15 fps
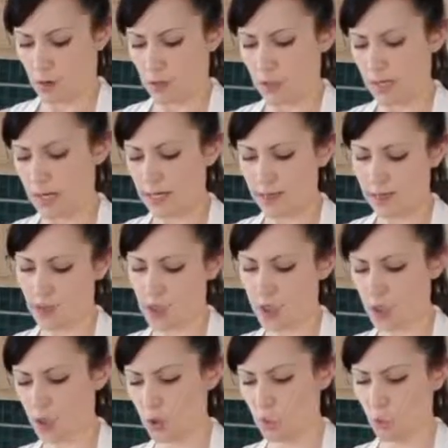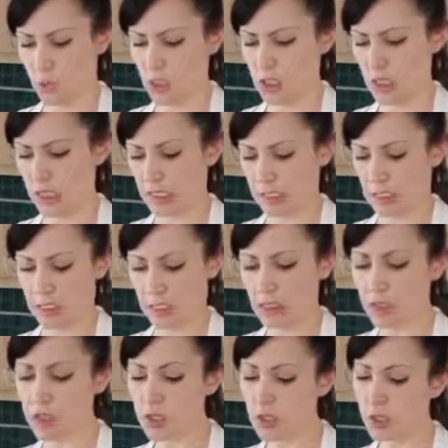kind of squish it
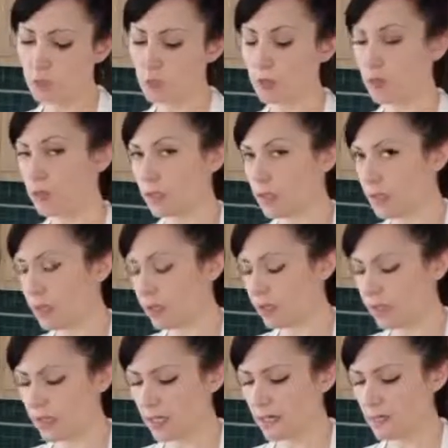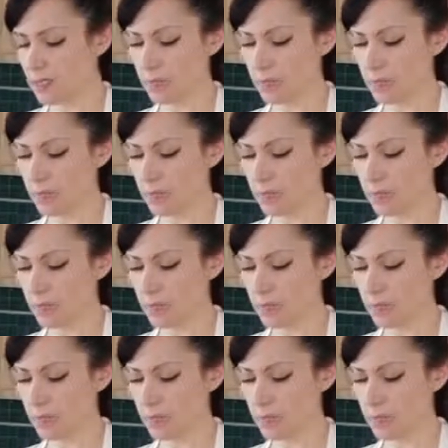into the kale leaves.